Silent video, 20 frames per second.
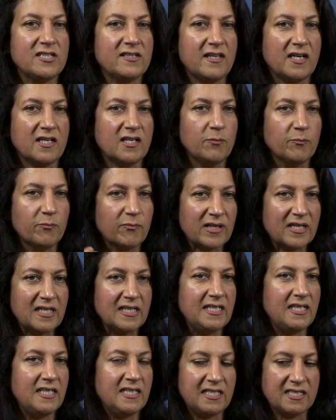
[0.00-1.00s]
they're
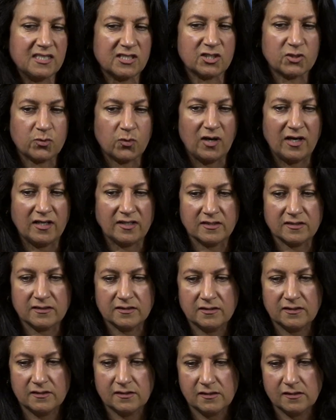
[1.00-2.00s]
completely intertwined.
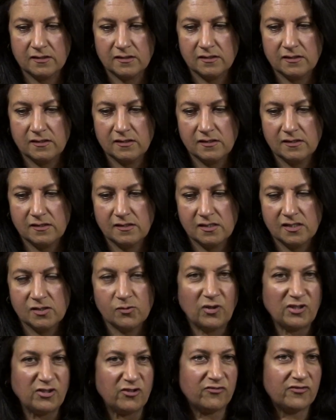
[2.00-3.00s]

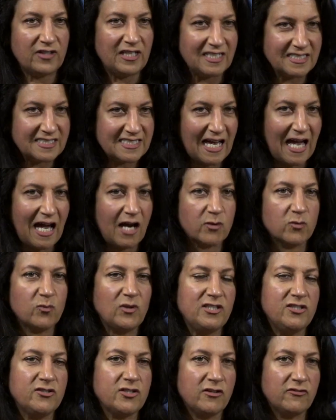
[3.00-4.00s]
When you're feeling down, when
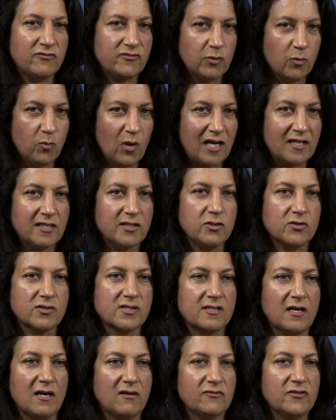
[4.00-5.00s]
you don't feel well in
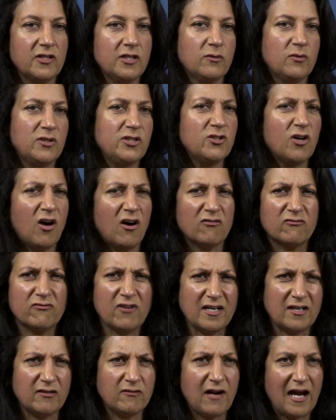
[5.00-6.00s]
yourself, when you can't
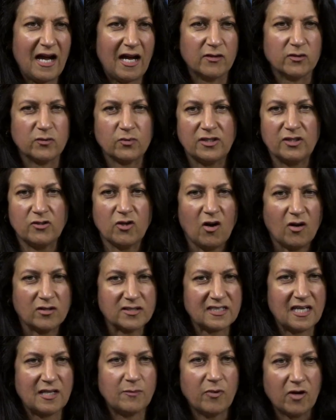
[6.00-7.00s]
run around, when you can't
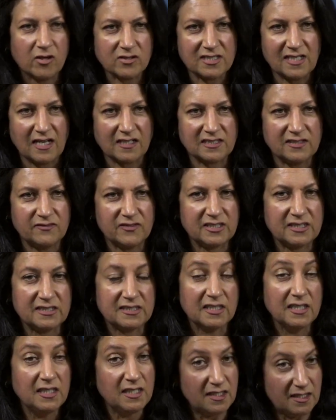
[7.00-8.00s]
take part in activities,
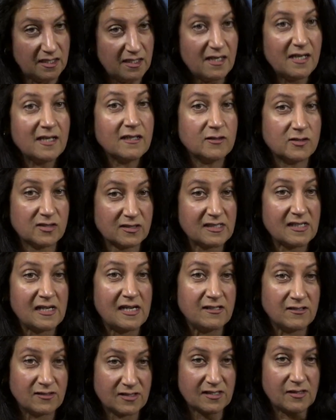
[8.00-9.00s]

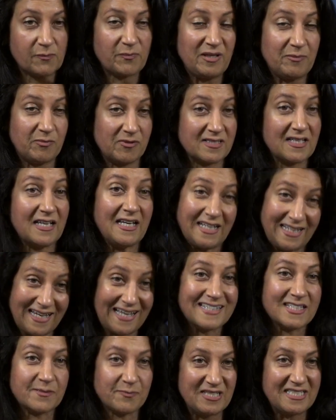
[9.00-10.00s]
people say it
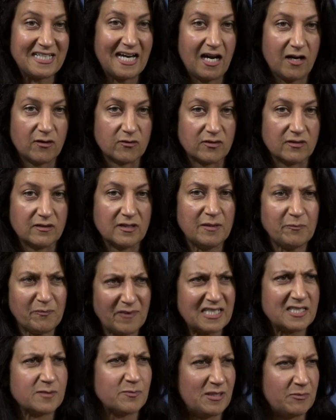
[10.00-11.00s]
gets me down. It
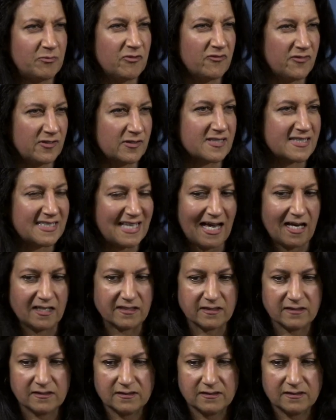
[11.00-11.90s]
makes people feel sad.